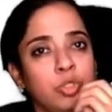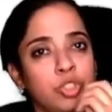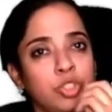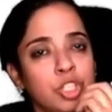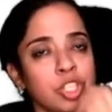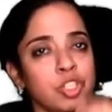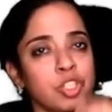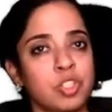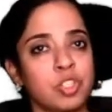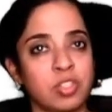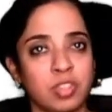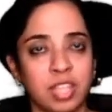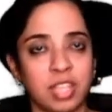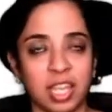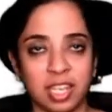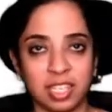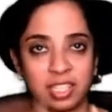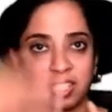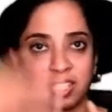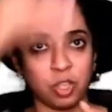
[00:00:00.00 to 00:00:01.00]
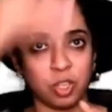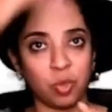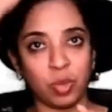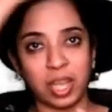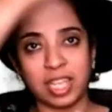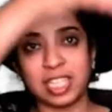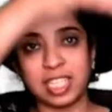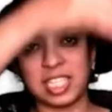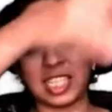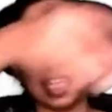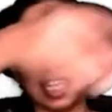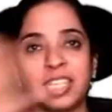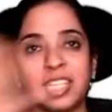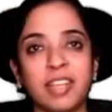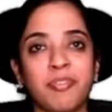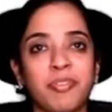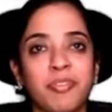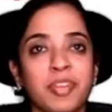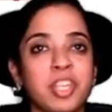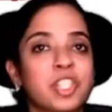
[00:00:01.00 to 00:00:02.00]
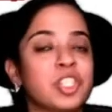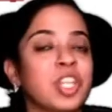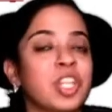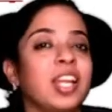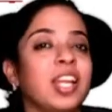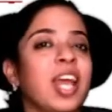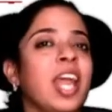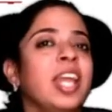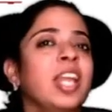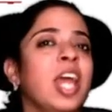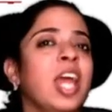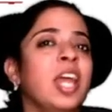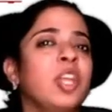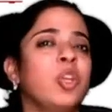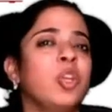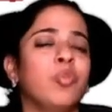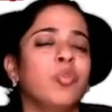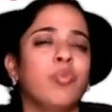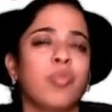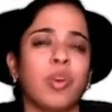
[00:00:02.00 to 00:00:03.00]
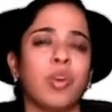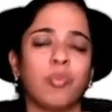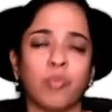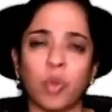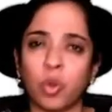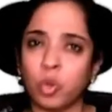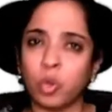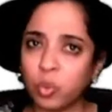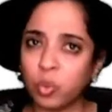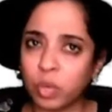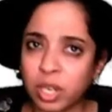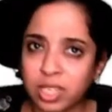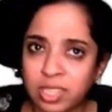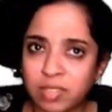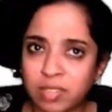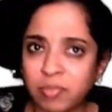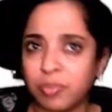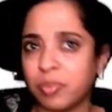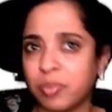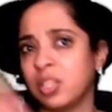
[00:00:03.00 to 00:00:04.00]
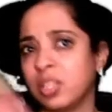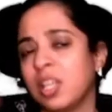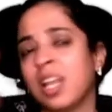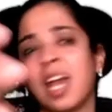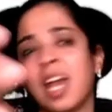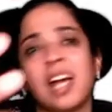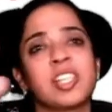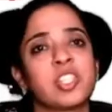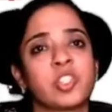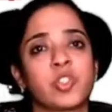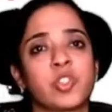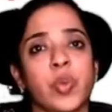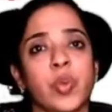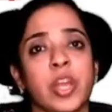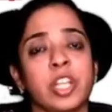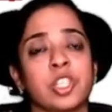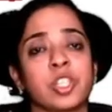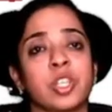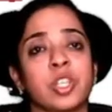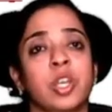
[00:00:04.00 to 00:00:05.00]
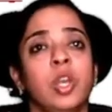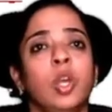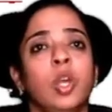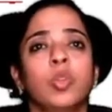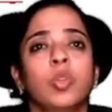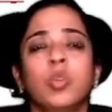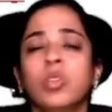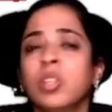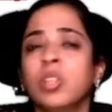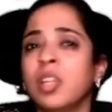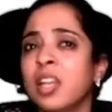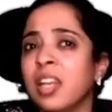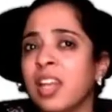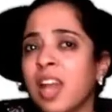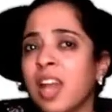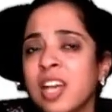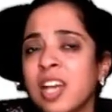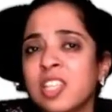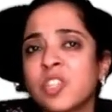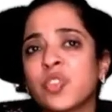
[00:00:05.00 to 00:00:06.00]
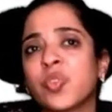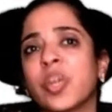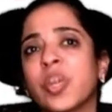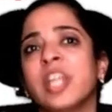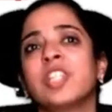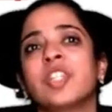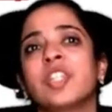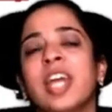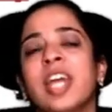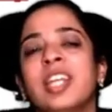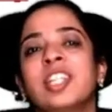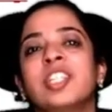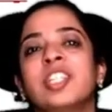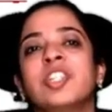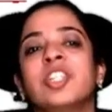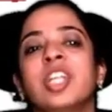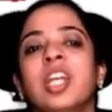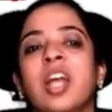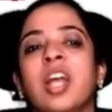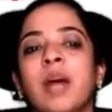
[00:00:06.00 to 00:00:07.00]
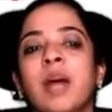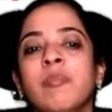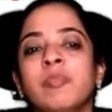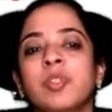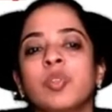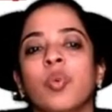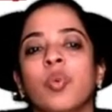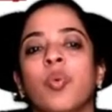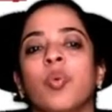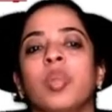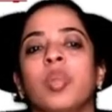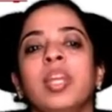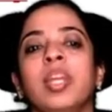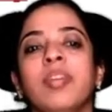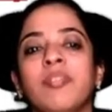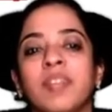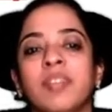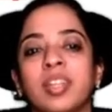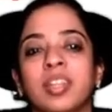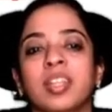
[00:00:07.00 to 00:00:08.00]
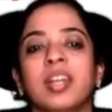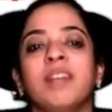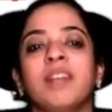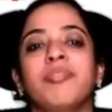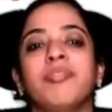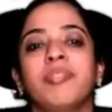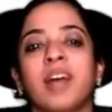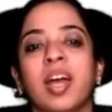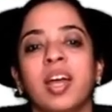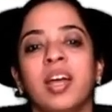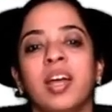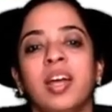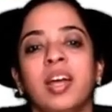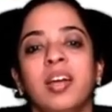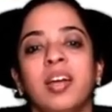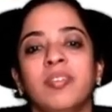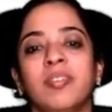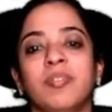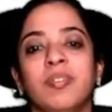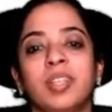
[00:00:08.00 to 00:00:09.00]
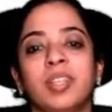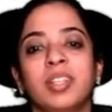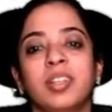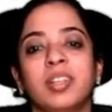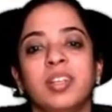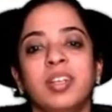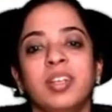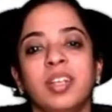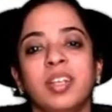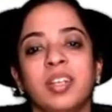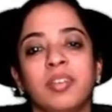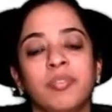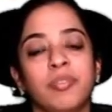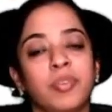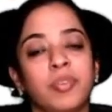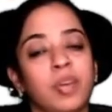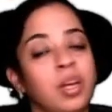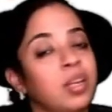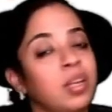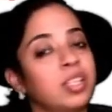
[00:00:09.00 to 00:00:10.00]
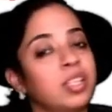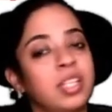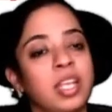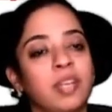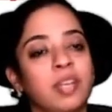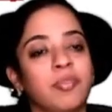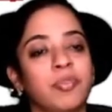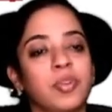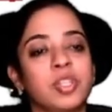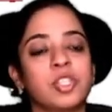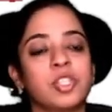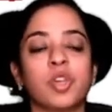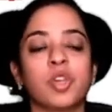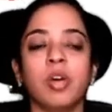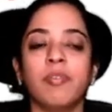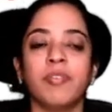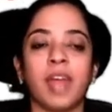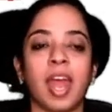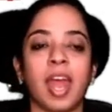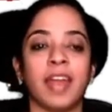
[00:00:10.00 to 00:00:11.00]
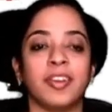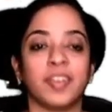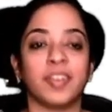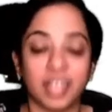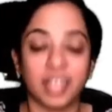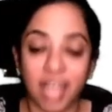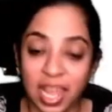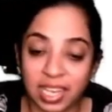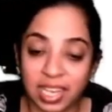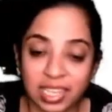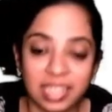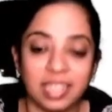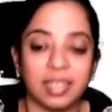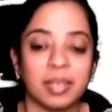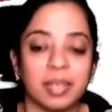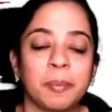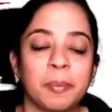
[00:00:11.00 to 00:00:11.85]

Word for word: just there is you can see the finishing line and you want to run for the last stretch so the last stretch energy comes only with the with the under the influence of adrenaline